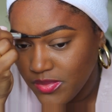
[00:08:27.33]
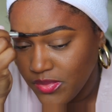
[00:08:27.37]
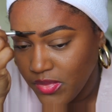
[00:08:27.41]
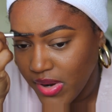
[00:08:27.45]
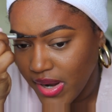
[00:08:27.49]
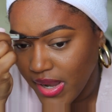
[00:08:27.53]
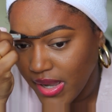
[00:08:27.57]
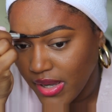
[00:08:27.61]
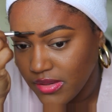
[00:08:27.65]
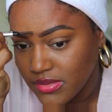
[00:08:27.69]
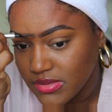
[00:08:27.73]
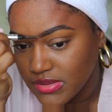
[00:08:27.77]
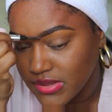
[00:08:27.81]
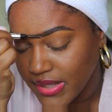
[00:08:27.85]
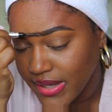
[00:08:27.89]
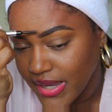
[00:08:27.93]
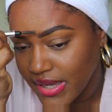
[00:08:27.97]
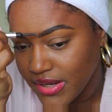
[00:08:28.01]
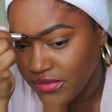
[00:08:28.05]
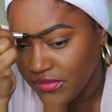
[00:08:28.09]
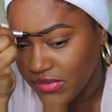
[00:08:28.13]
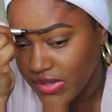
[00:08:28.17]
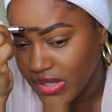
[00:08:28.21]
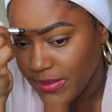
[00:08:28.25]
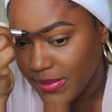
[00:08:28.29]
brows like
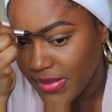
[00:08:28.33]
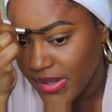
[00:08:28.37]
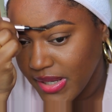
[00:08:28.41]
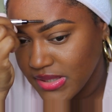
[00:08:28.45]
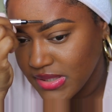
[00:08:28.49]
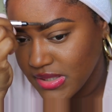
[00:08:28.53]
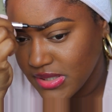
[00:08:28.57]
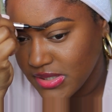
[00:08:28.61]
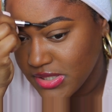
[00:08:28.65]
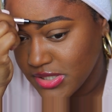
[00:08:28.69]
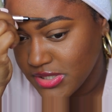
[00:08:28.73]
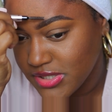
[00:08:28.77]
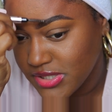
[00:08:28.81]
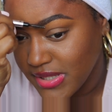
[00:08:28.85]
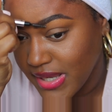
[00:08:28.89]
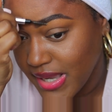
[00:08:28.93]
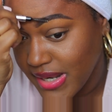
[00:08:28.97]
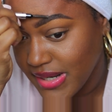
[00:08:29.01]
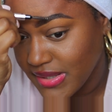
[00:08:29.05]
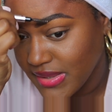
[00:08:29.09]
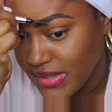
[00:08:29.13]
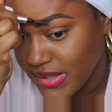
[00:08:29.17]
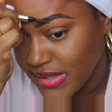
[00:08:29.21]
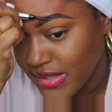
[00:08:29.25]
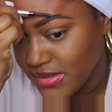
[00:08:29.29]
i don't really pay attention to
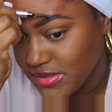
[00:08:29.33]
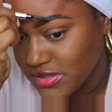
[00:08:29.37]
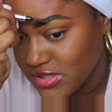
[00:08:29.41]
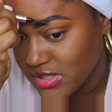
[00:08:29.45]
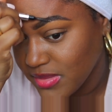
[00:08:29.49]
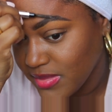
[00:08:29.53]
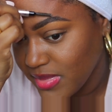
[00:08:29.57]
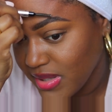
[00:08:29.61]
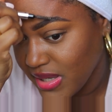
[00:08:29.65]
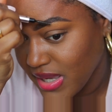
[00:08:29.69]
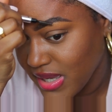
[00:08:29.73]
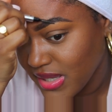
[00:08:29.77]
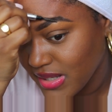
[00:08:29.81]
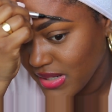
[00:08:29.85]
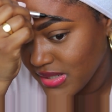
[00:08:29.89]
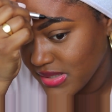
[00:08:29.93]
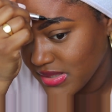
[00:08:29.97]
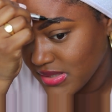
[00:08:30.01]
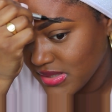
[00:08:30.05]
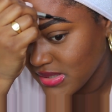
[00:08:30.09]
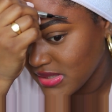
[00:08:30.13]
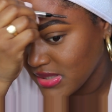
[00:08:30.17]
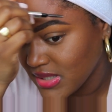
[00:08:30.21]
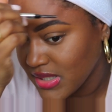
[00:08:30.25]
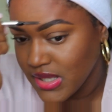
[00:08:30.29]
anything else to be
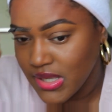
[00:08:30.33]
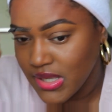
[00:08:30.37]
honest